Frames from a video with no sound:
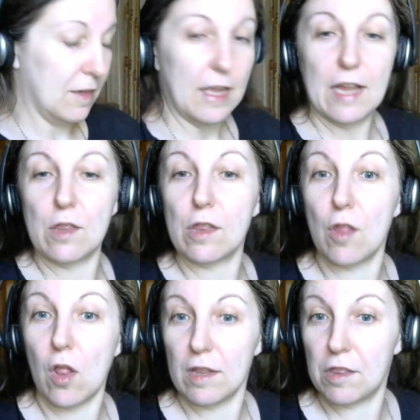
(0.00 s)
It's a
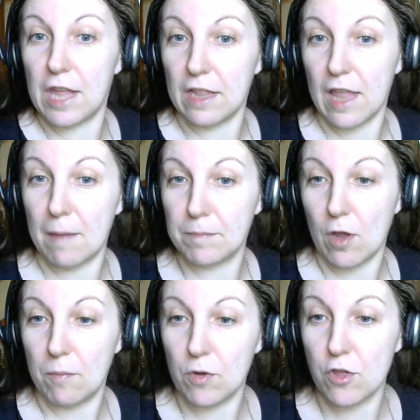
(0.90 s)
solid state laptop,
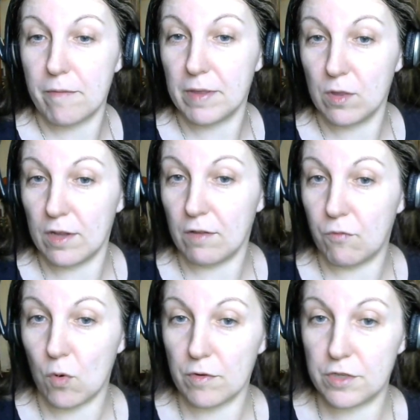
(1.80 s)
which I've been looking
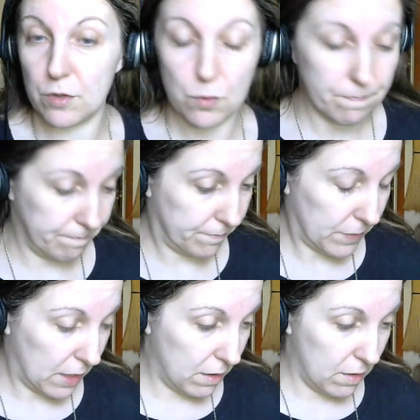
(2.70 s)
forward to.
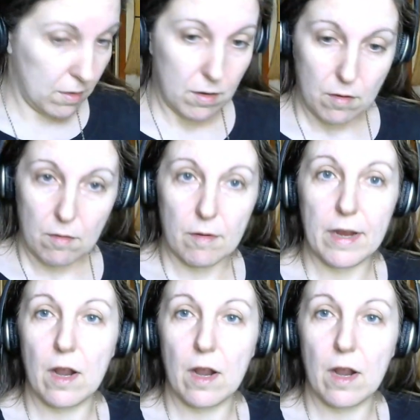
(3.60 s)
Right.